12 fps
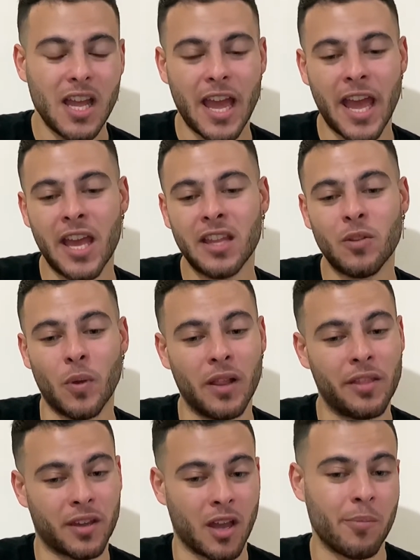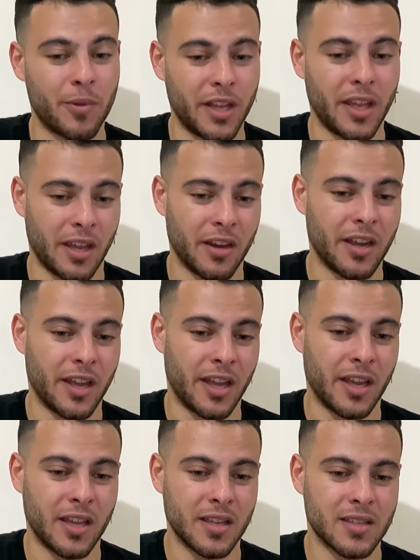And well, the company here
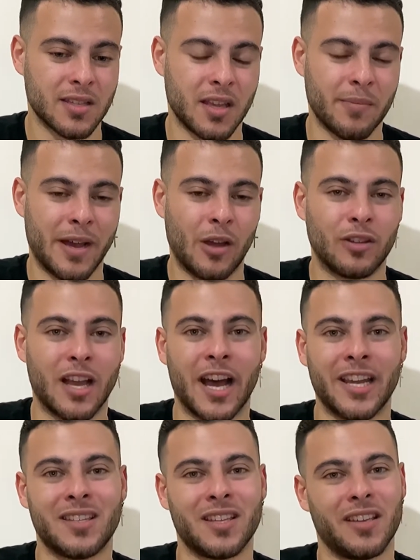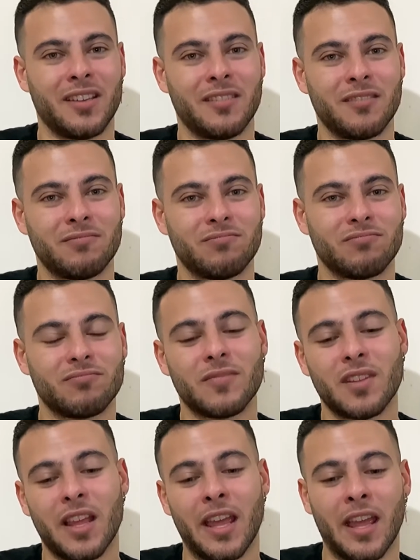is about IT.
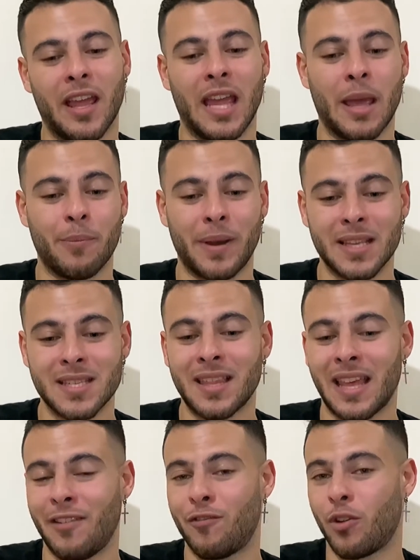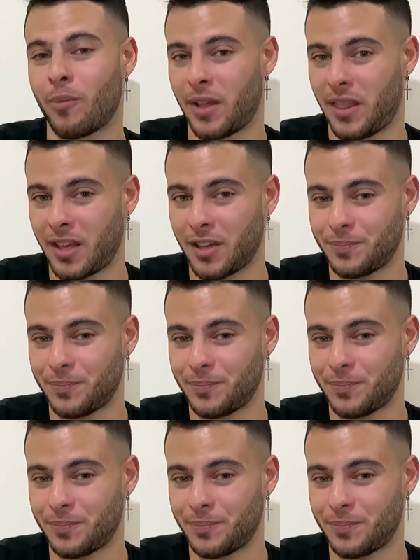Empresa de informática.